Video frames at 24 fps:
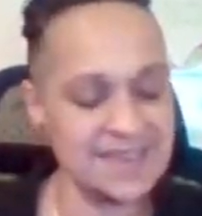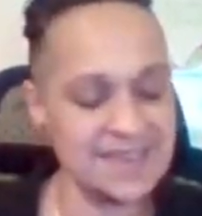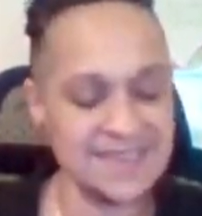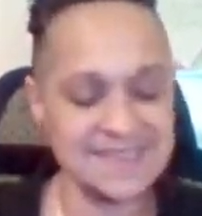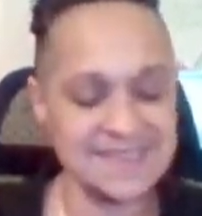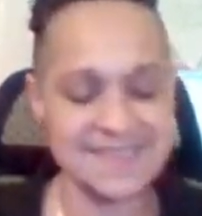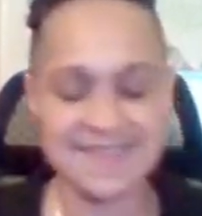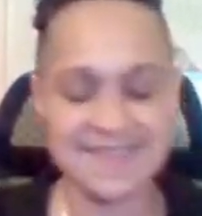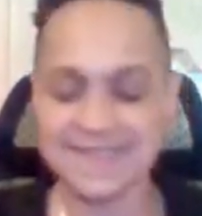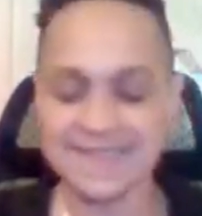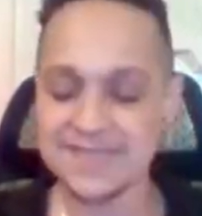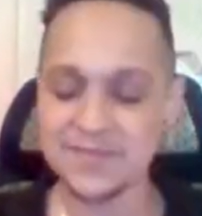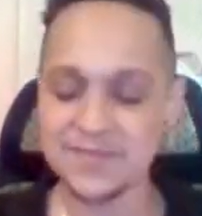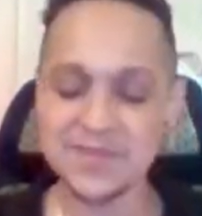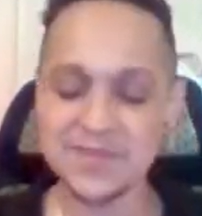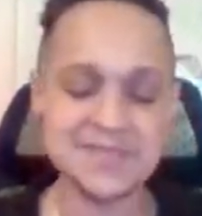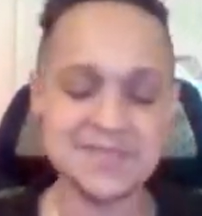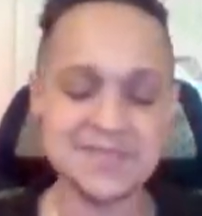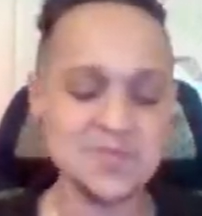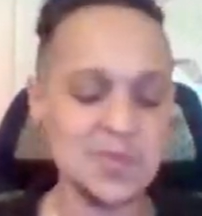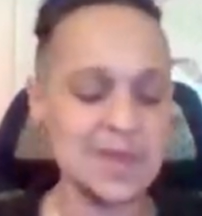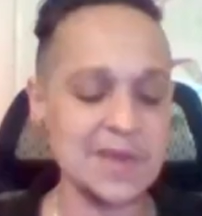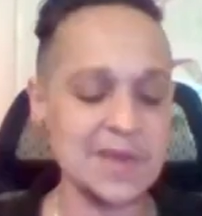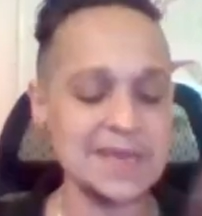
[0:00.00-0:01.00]
and it's like
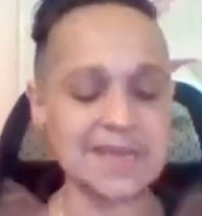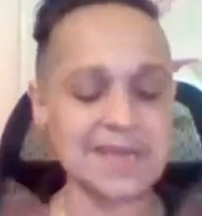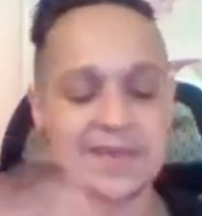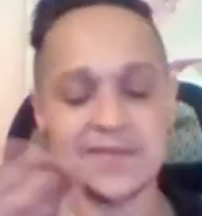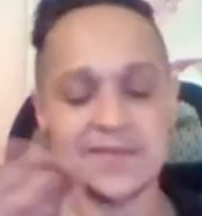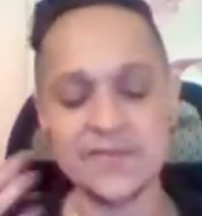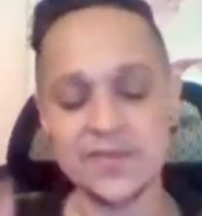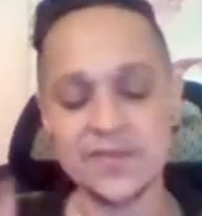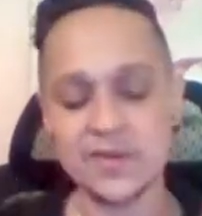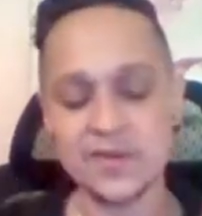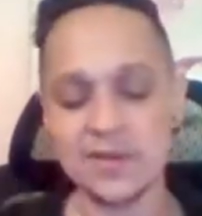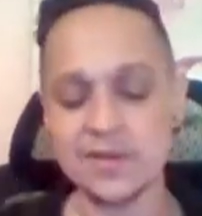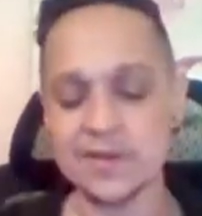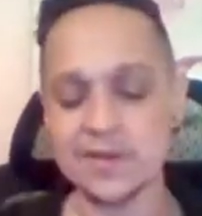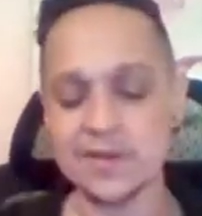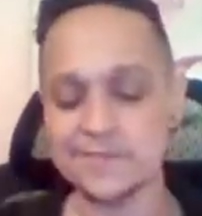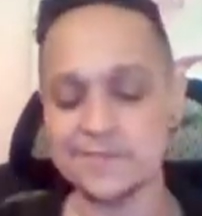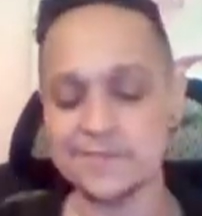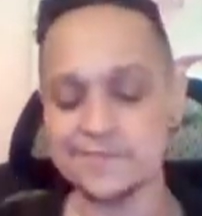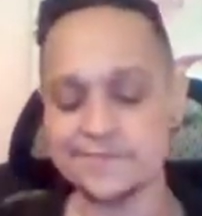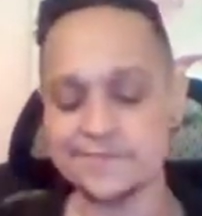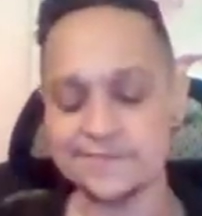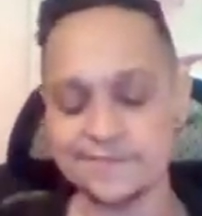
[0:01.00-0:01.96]
somebody's waiting for...